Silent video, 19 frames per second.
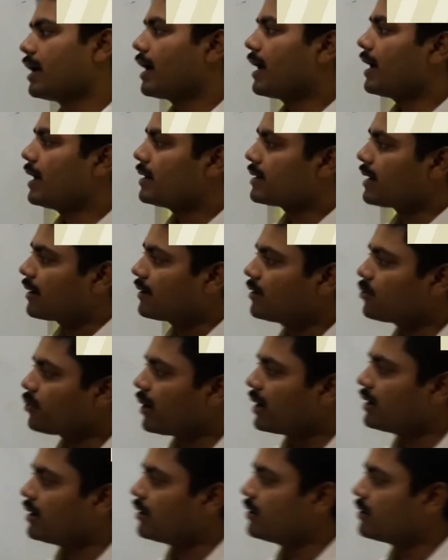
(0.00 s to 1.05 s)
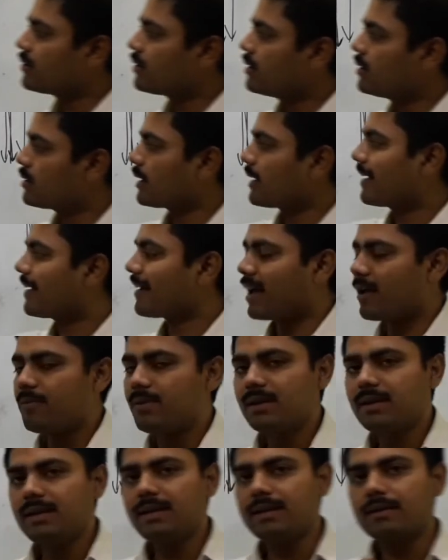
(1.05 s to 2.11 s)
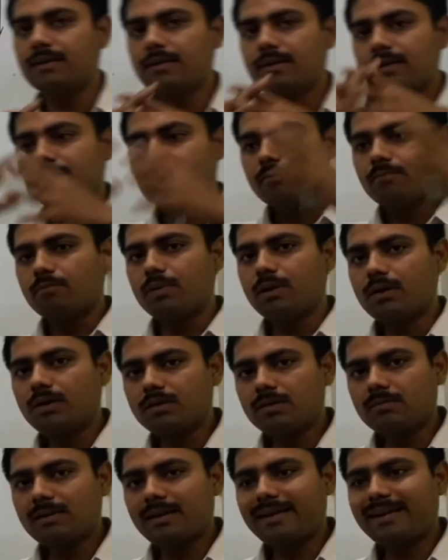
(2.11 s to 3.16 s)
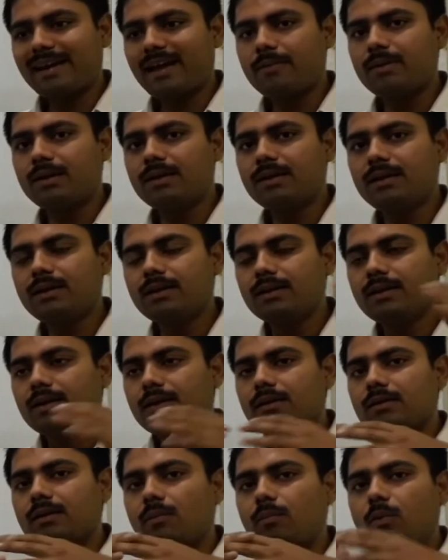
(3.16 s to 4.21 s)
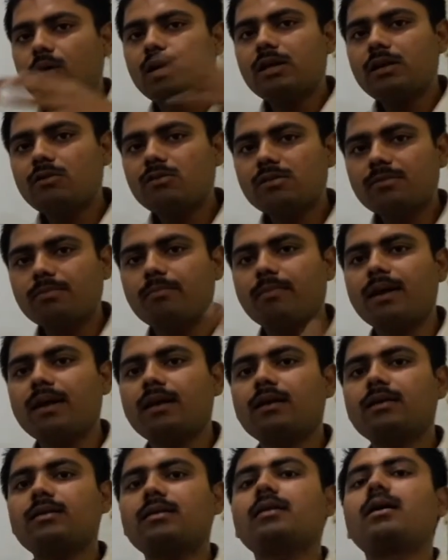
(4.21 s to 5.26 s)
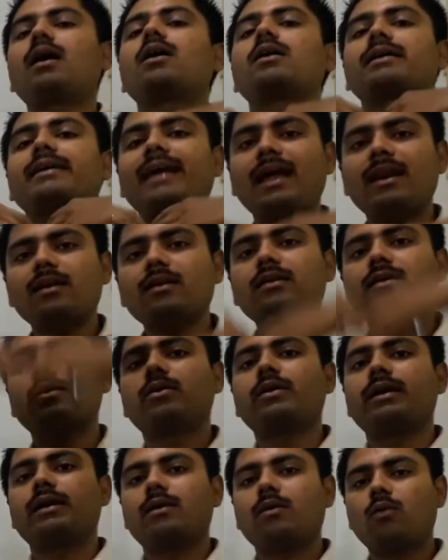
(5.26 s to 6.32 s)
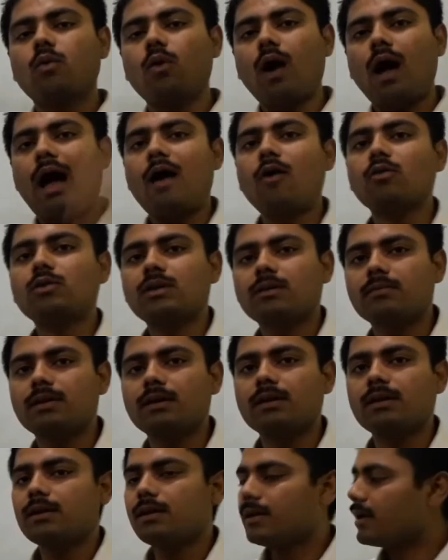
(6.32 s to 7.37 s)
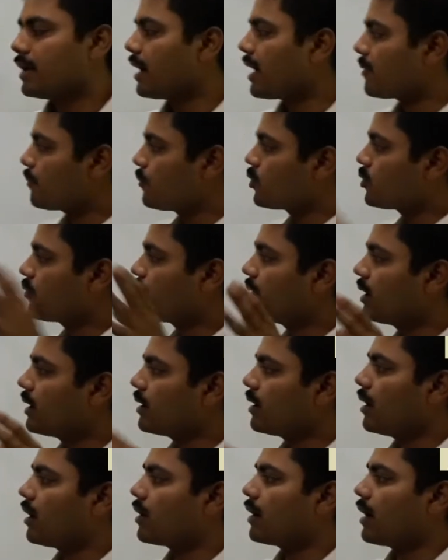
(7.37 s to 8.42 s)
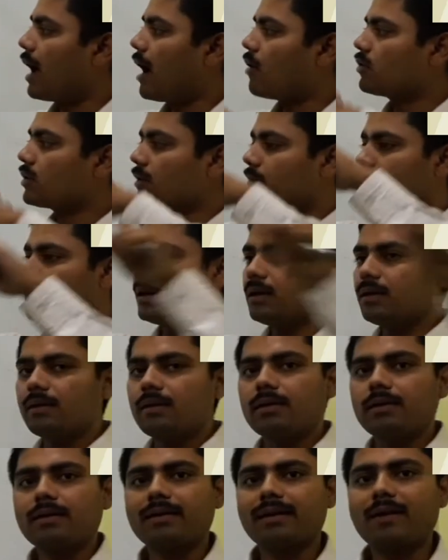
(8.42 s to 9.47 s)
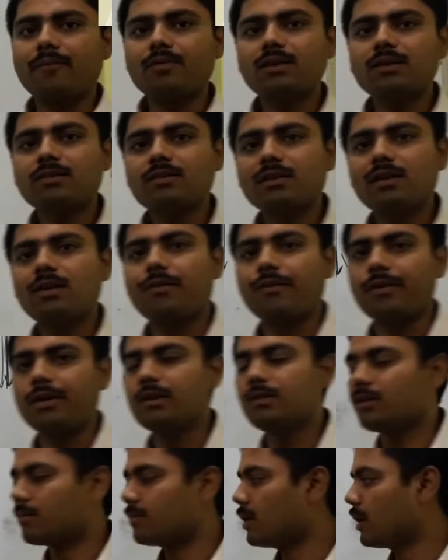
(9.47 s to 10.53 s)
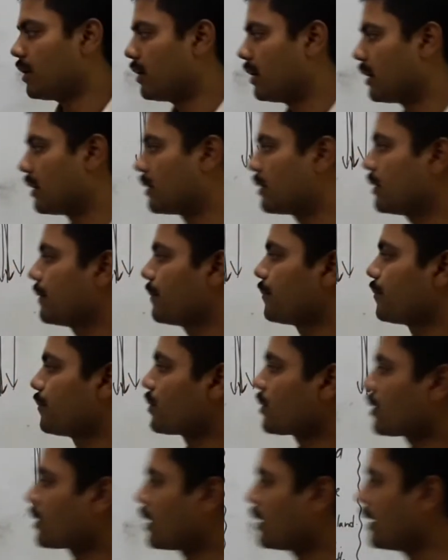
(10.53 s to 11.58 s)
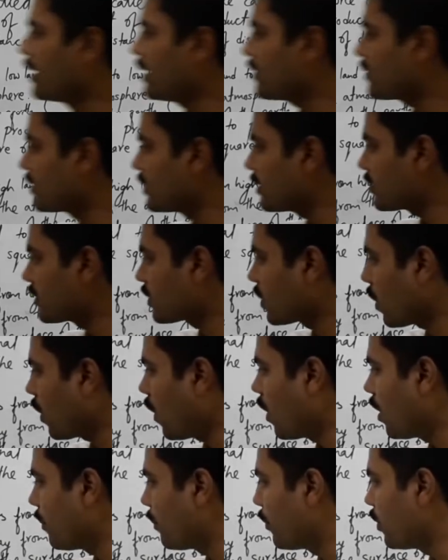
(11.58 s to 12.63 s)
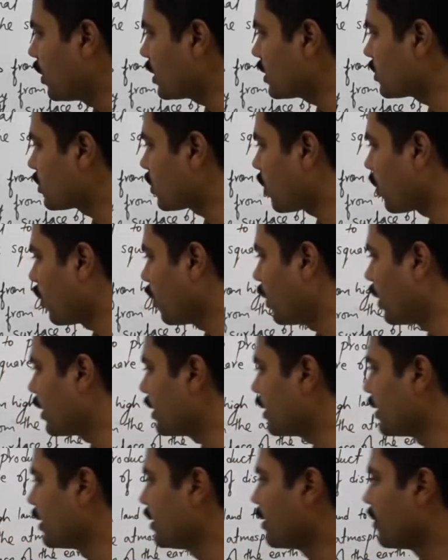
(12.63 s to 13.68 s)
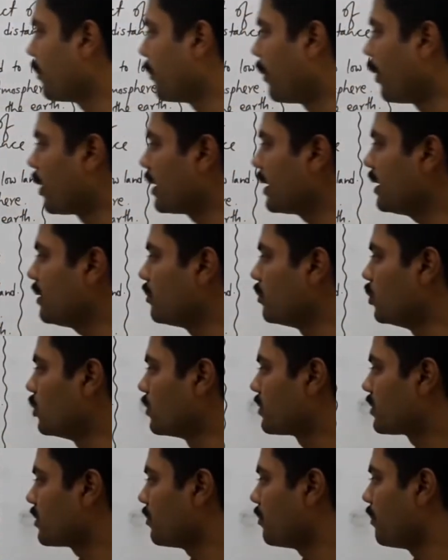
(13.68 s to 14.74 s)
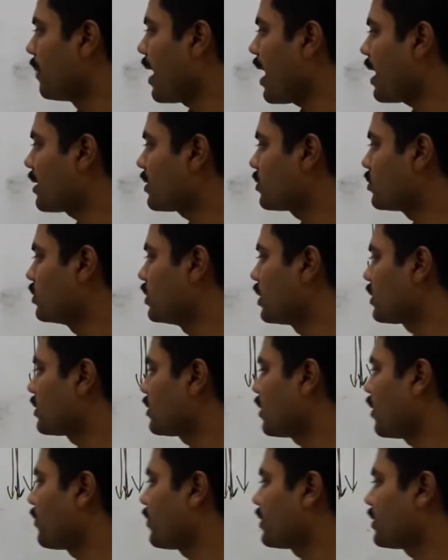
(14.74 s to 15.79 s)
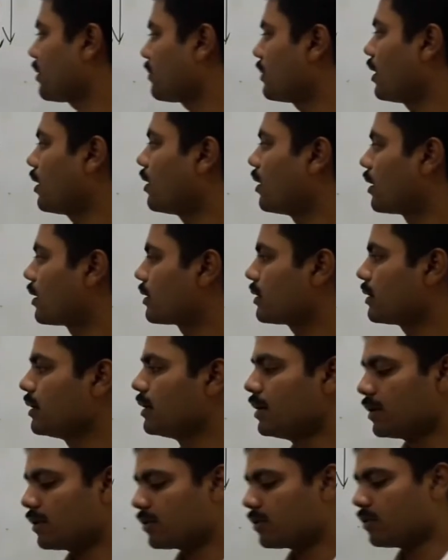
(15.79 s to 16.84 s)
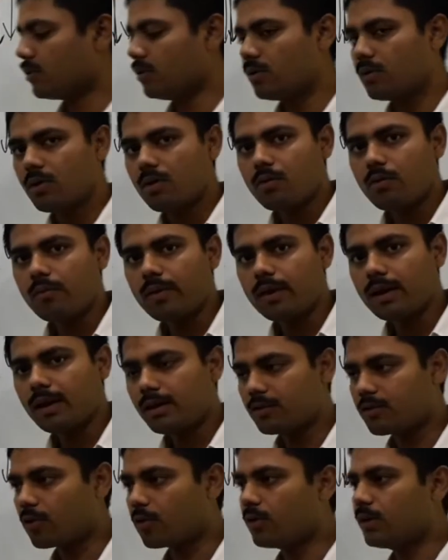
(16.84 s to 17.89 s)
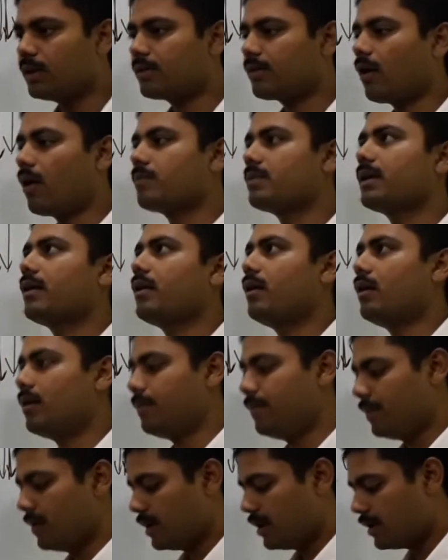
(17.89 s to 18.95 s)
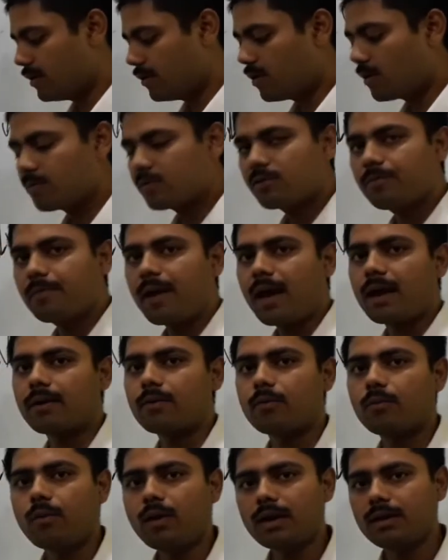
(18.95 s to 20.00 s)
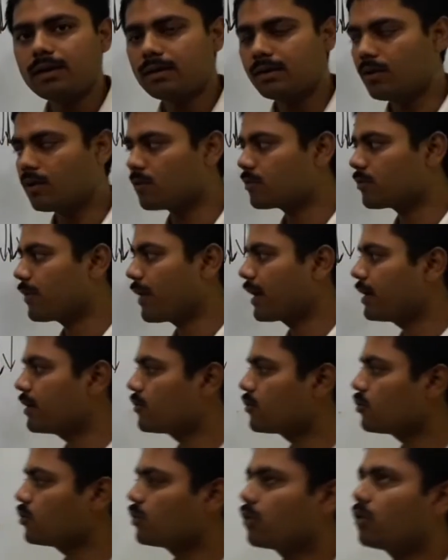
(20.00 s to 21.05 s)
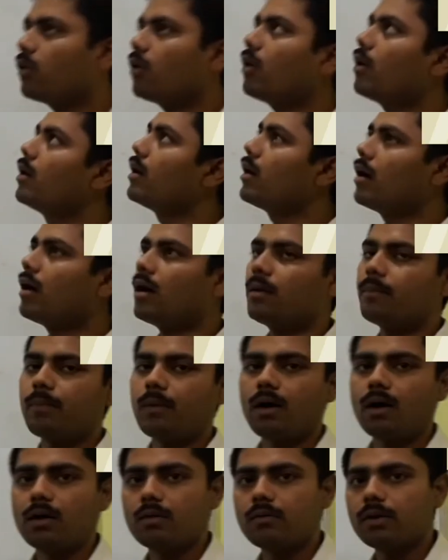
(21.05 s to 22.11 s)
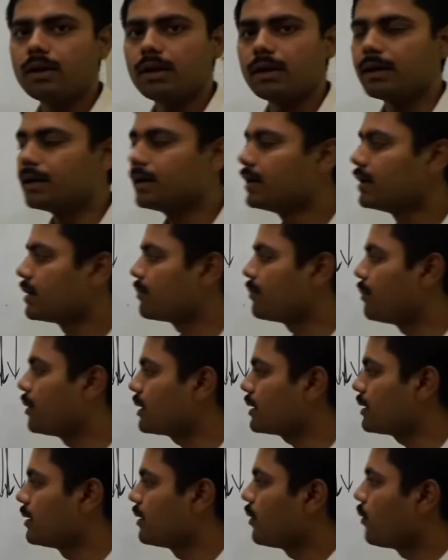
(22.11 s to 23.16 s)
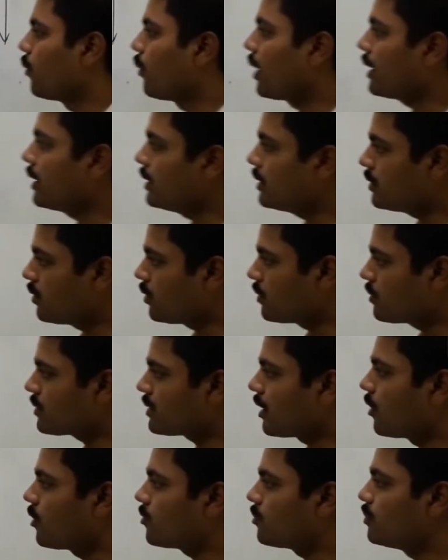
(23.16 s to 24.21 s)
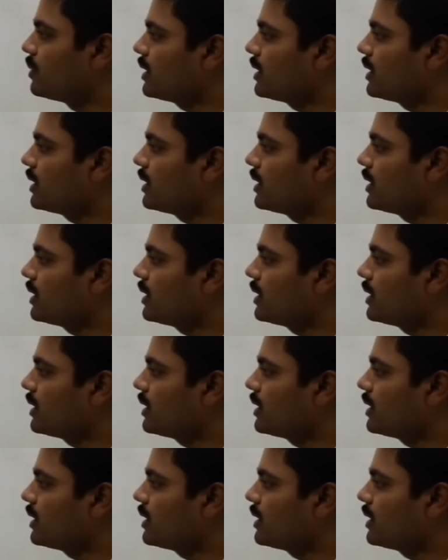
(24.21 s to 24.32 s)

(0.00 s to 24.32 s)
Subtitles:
And that is why the reason the gravity, because of the gravity, the molecules may not or cannot go out of the atmosphere or out of the gravitational reach of the earth. The next is the upward thrown body moves back to the surface of the earth. So when I throw this object up, it comes back. Why it comes back? It should go up away. But why it comes down?